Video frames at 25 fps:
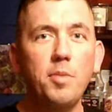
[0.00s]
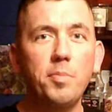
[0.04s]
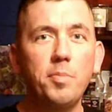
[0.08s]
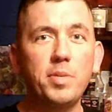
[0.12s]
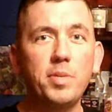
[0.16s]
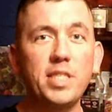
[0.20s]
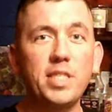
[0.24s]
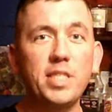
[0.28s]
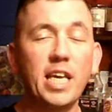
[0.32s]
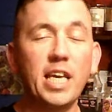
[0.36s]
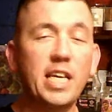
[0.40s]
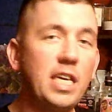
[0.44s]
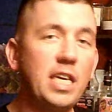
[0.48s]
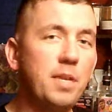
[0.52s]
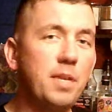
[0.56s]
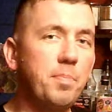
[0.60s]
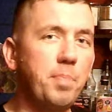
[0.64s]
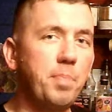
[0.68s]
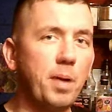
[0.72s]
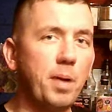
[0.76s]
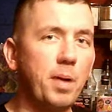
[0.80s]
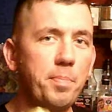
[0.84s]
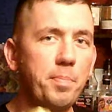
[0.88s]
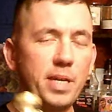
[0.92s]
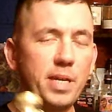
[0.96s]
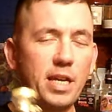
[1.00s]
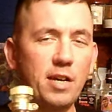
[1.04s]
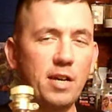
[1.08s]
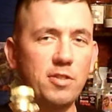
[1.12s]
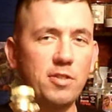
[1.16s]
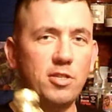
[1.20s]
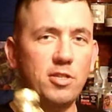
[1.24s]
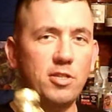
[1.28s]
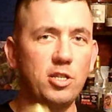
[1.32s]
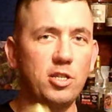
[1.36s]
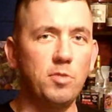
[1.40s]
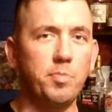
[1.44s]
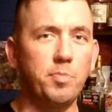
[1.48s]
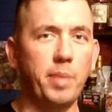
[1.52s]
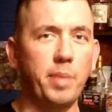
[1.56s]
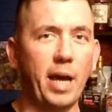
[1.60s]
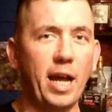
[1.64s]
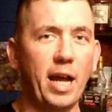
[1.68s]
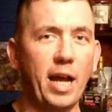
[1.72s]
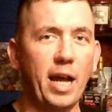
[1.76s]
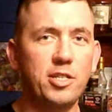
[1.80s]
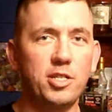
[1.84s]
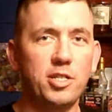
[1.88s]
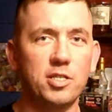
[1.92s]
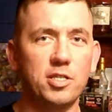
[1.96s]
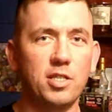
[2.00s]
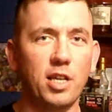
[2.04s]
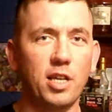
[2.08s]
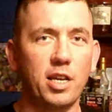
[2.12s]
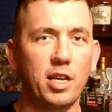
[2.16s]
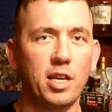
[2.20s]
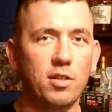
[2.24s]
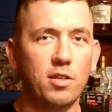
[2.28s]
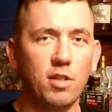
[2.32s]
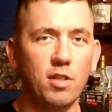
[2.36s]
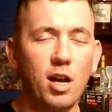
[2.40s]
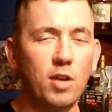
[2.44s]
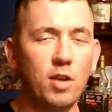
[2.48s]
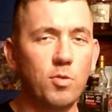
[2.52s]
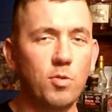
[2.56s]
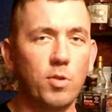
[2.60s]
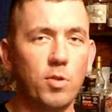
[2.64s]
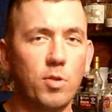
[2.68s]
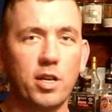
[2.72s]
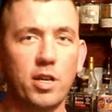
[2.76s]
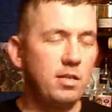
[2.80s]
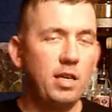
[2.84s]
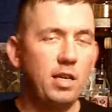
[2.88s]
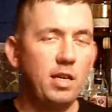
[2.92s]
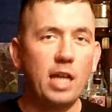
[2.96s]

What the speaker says: but they keep pumping out the new batches like clockwork.